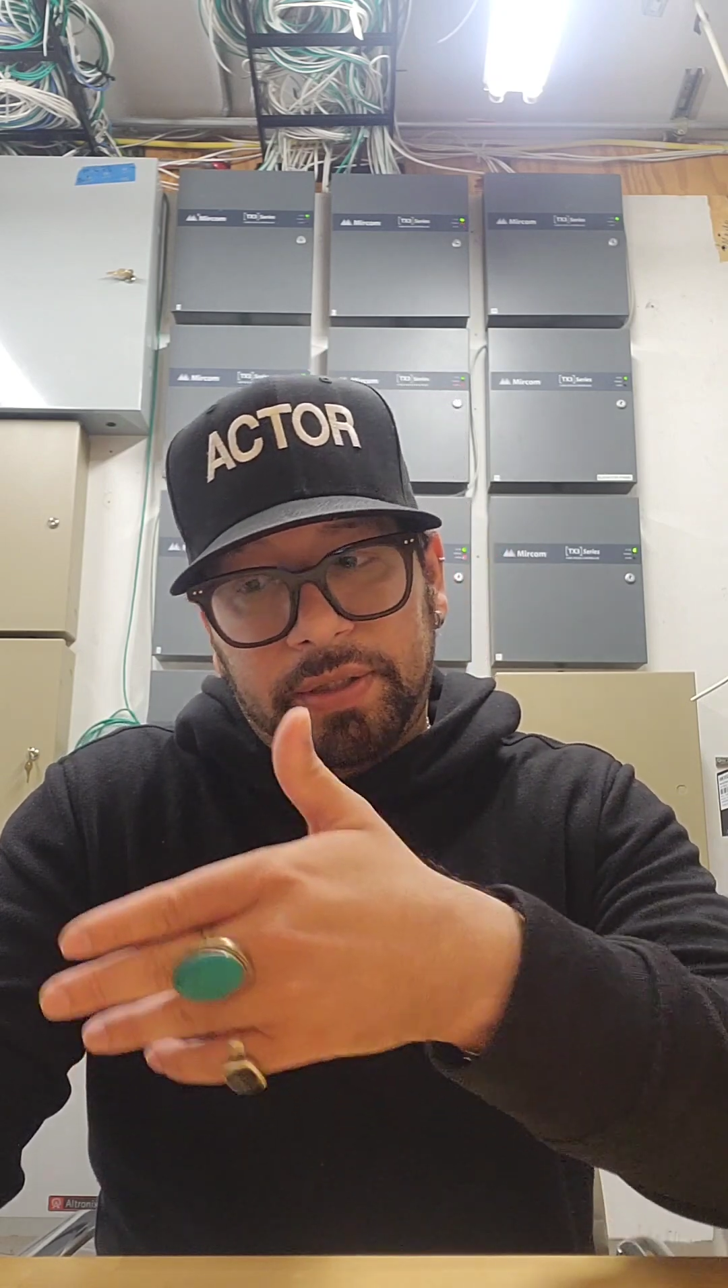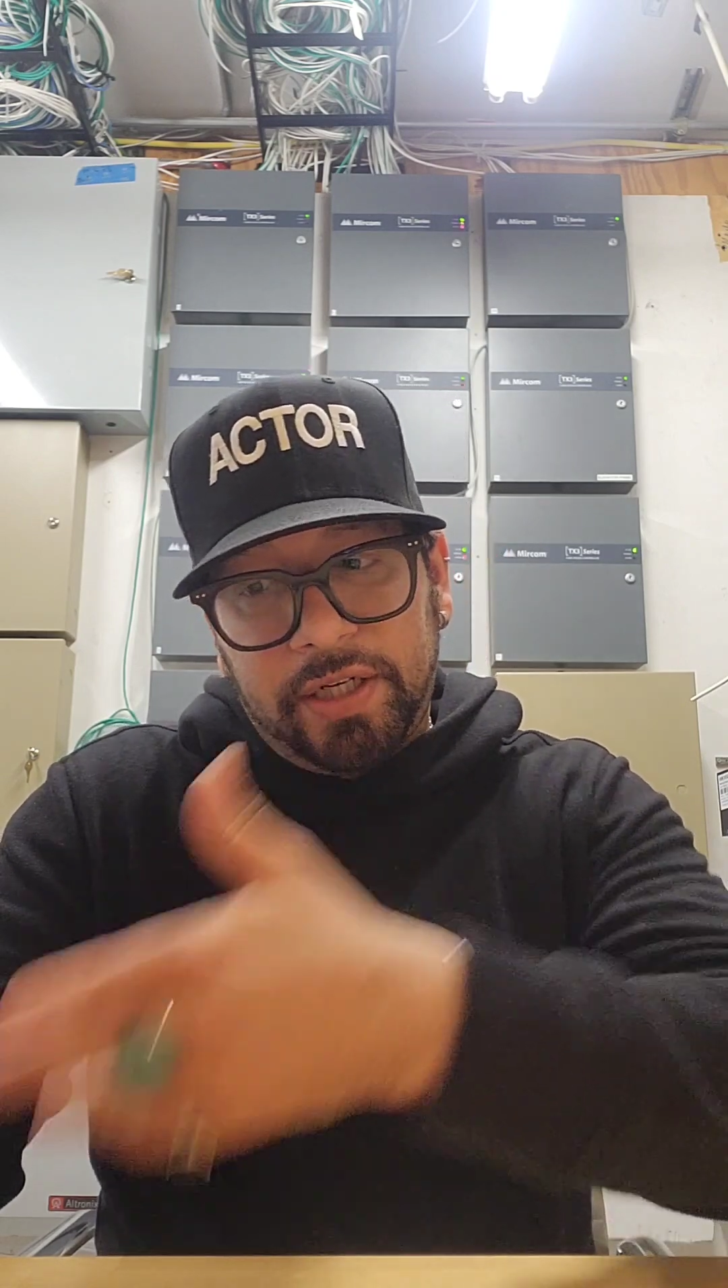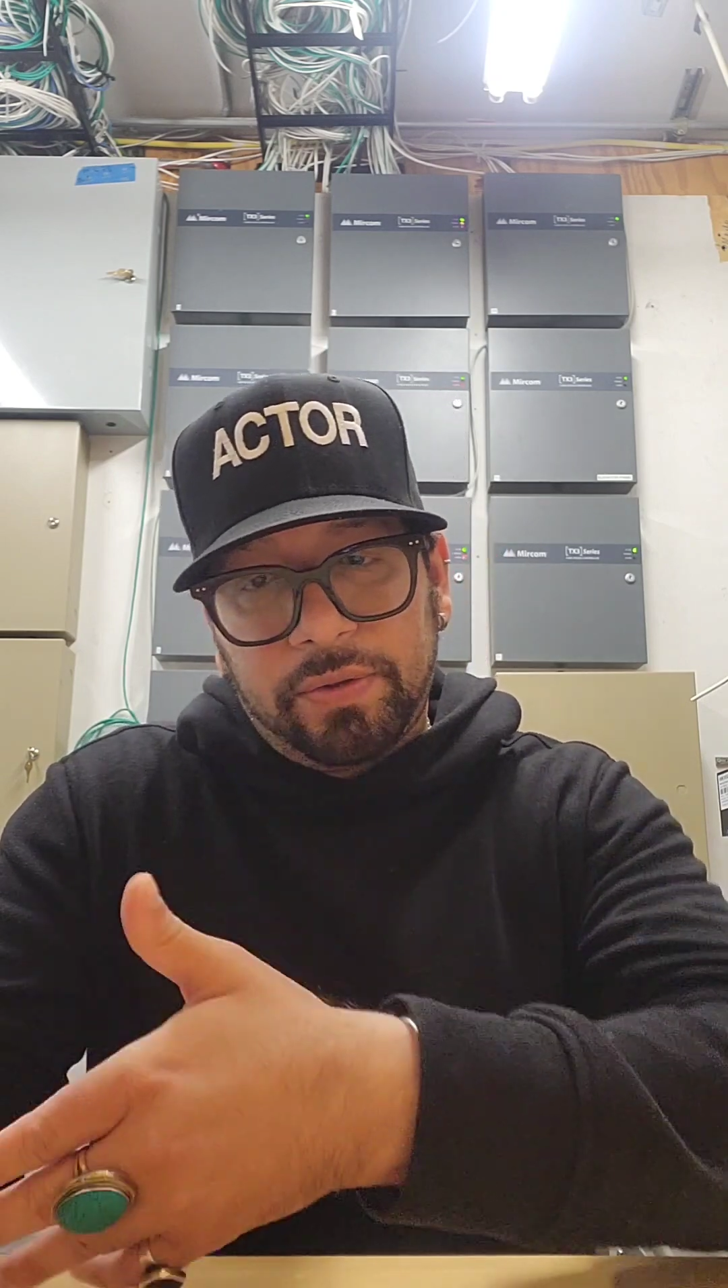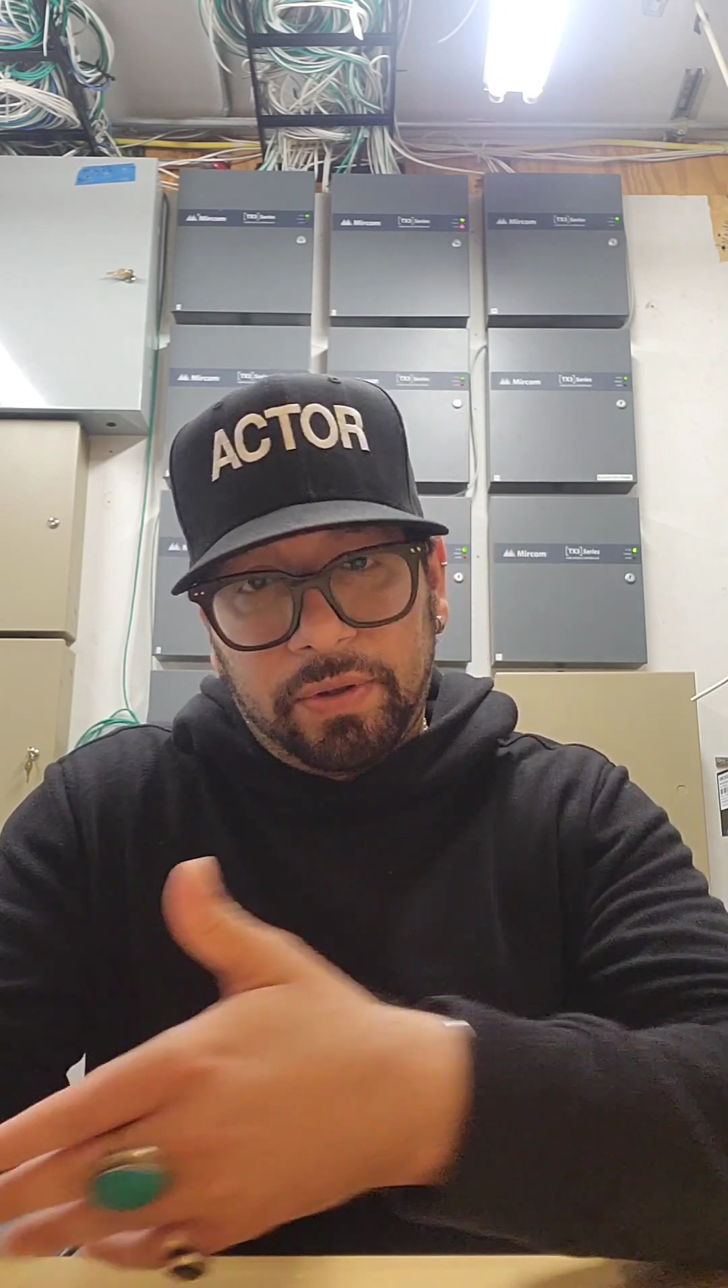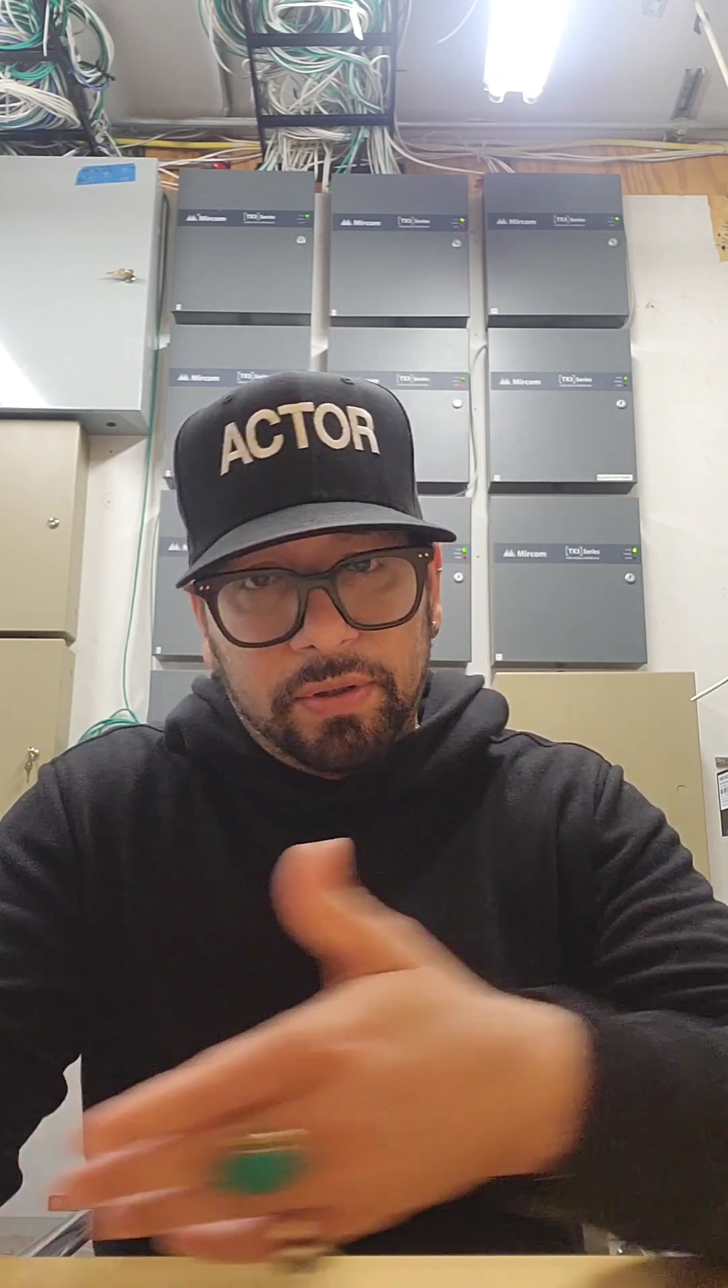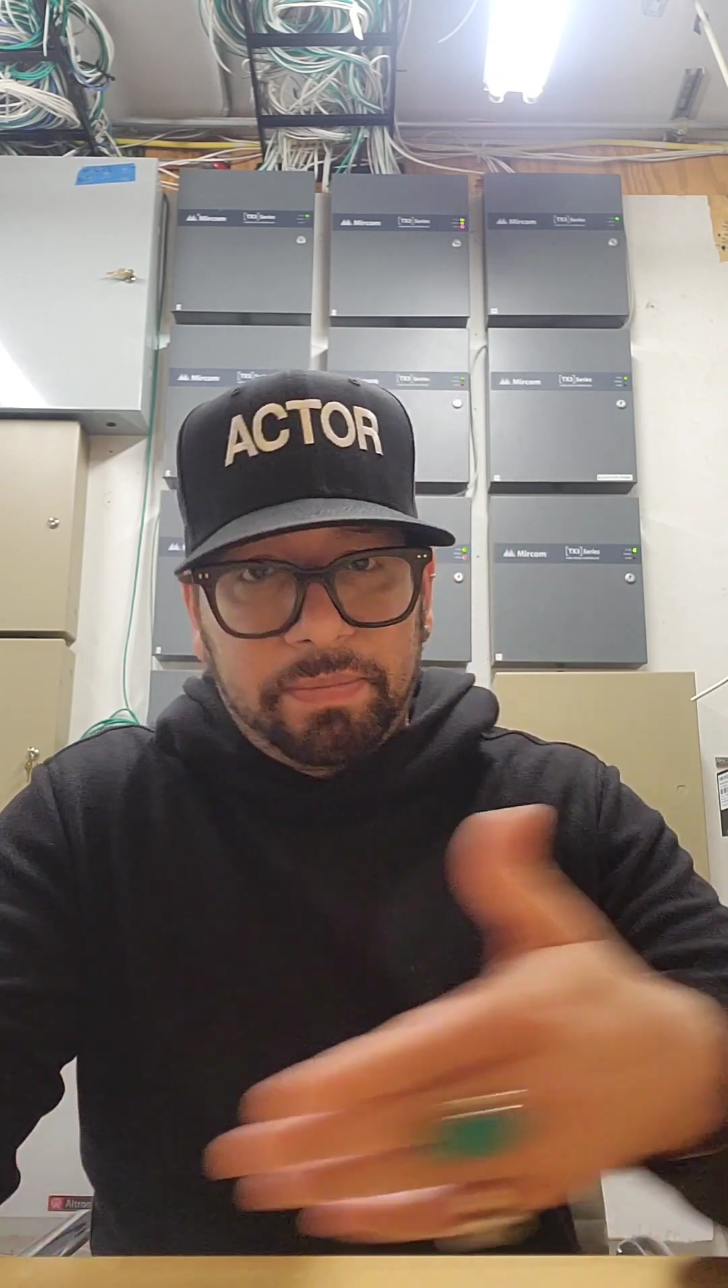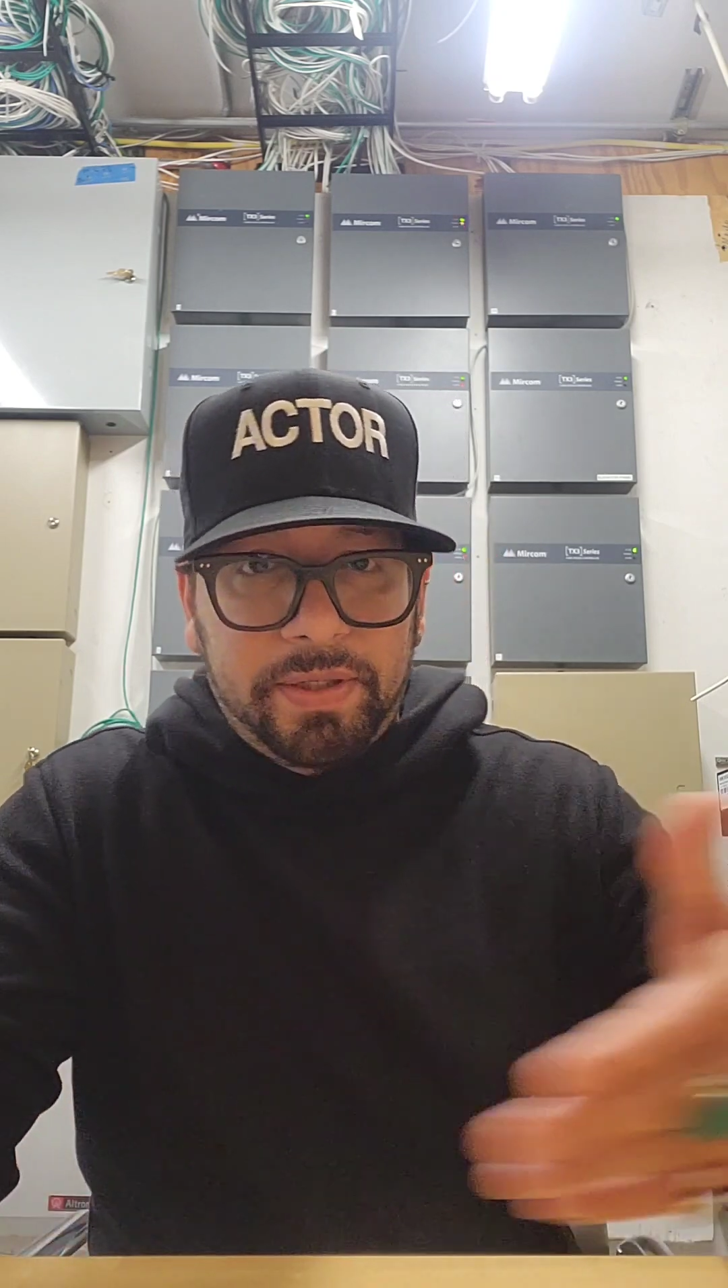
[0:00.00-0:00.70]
their daughter,